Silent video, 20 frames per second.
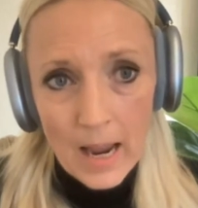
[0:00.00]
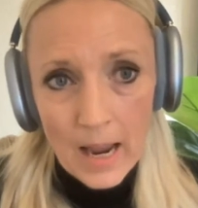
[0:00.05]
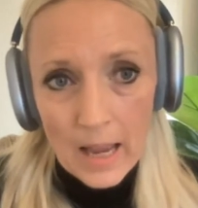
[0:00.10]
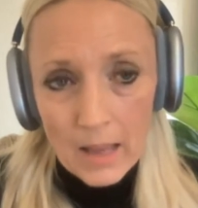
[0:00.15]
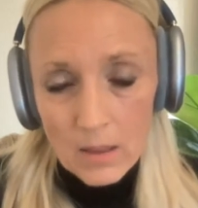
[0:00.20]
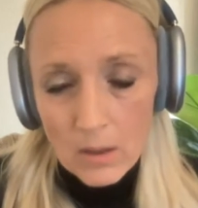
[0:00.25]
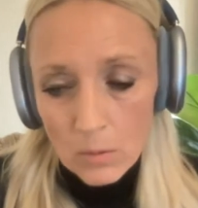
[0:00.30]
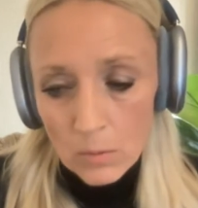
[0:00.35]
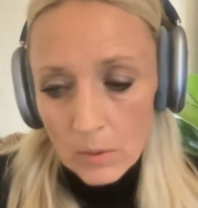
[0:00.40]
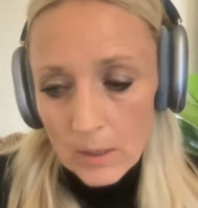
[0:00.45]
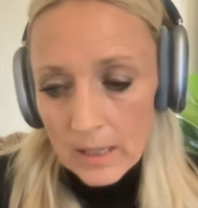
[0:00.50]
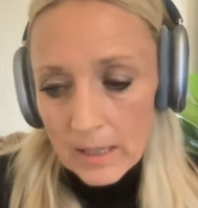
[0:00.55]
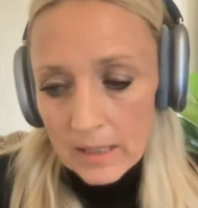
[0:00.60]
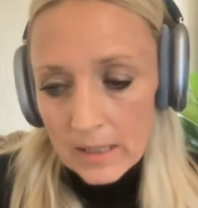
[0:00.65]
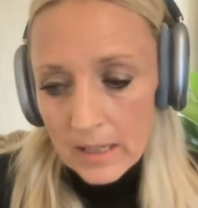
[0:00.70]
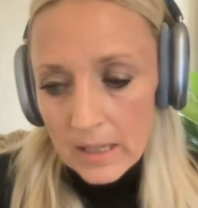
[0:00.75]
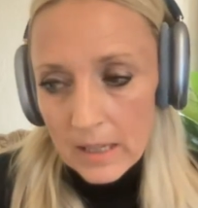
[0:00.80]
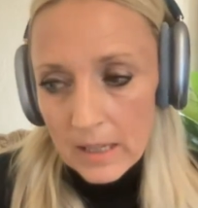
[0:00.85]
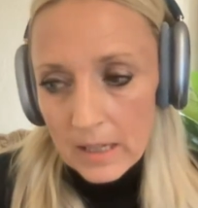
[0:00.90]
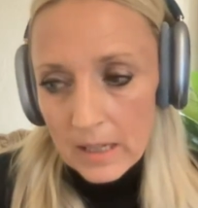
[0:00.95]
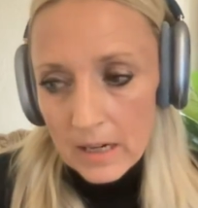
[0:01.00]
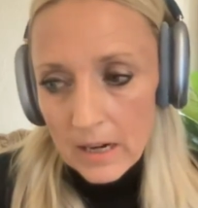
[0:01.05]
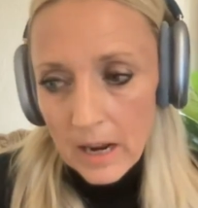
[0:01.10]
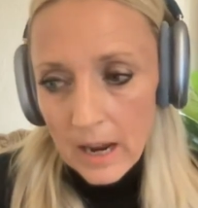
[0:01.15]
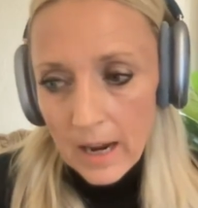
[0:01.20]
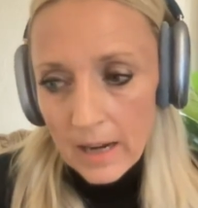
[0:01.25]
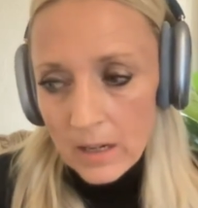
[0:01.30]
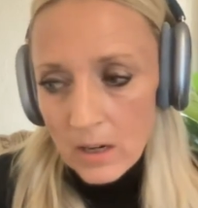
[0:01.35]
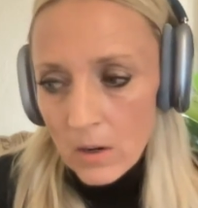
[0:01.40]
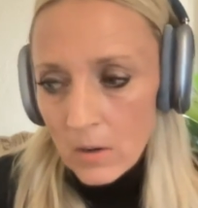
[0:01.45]
And the reason
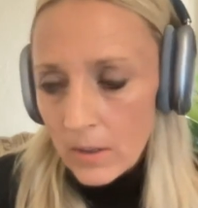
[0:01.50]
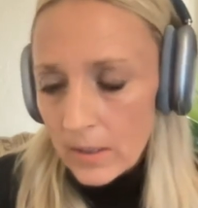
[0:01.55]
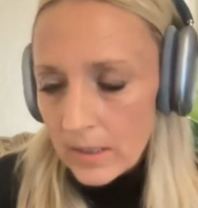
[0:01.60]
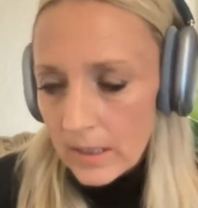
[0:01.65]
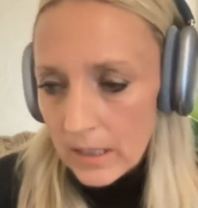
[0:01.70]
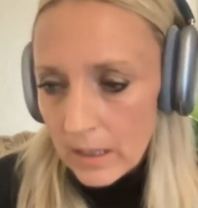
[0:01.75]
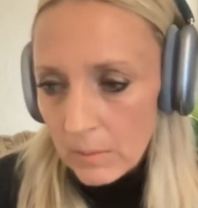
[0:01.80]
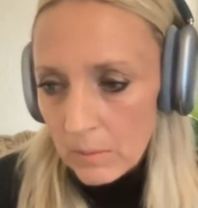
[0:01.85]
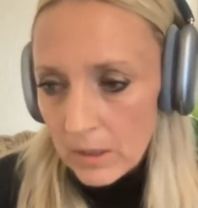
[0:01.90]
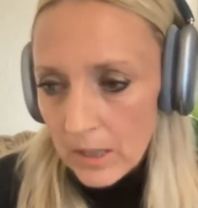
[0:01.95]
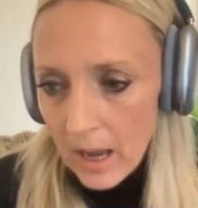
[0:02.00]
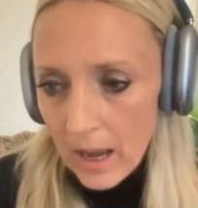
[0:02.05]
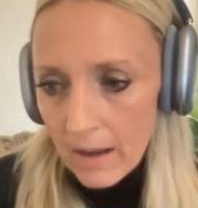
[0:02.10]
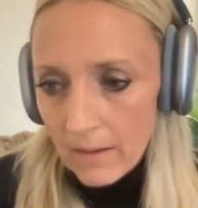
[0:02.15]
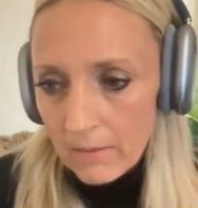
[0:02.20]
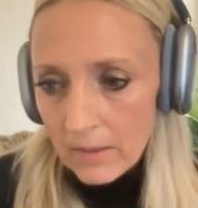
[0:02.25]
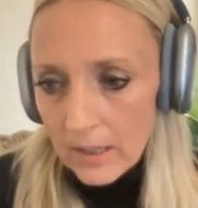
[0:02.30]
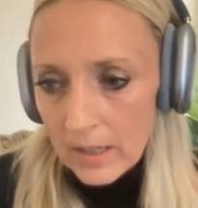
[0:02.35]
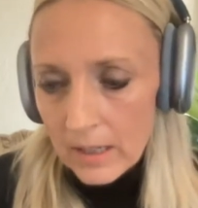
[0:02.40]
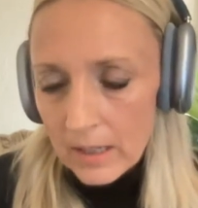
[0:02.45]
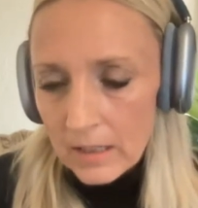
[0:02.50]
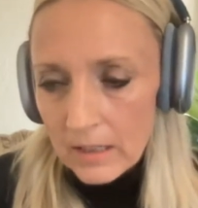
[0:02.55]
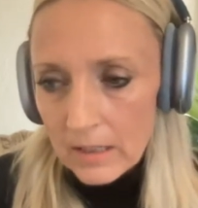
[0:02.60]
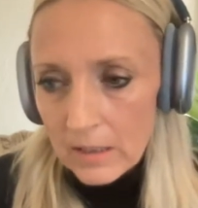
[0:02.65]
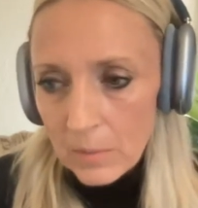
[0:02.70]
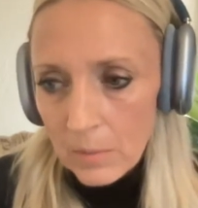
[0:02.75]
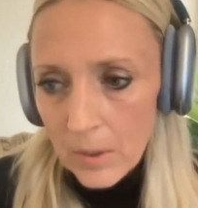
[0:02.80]
I know it seems obvious,